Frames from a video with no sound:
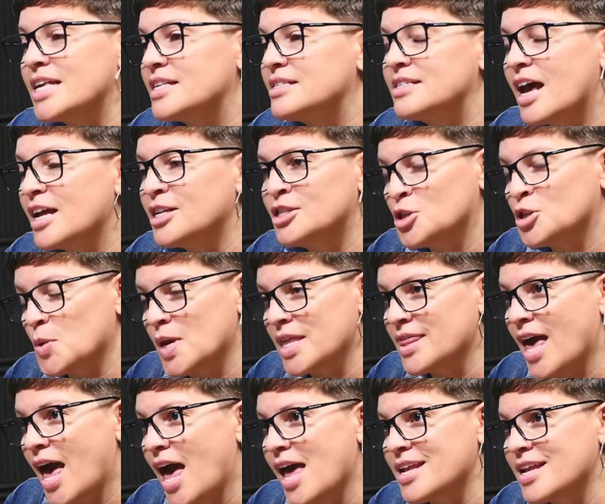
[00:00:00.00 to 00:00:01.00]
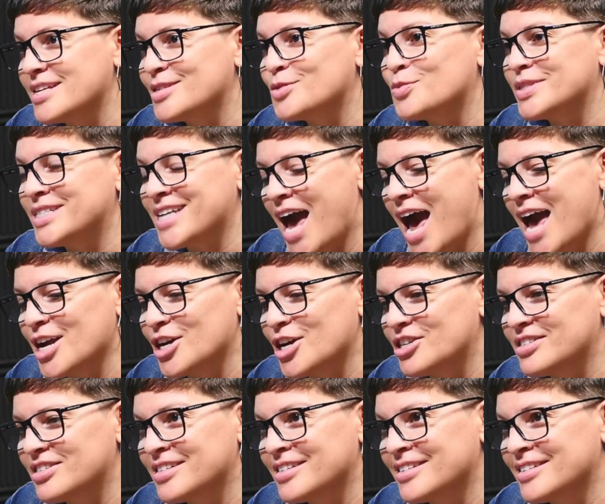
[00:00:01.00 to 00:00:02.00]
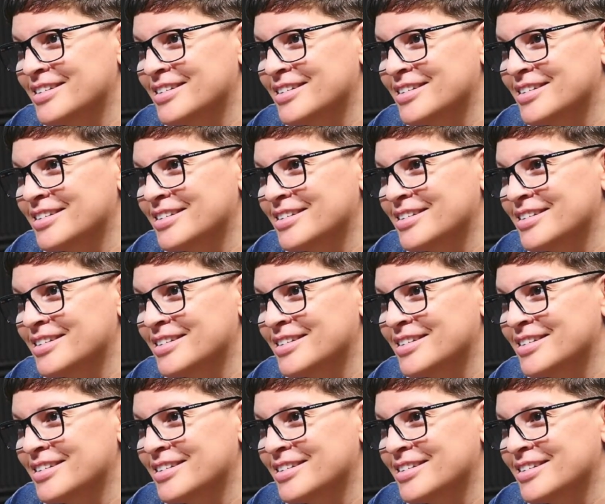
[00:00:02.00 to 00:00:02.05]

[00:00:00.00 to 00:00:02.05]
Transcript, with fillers: he's not doing that. He's retired.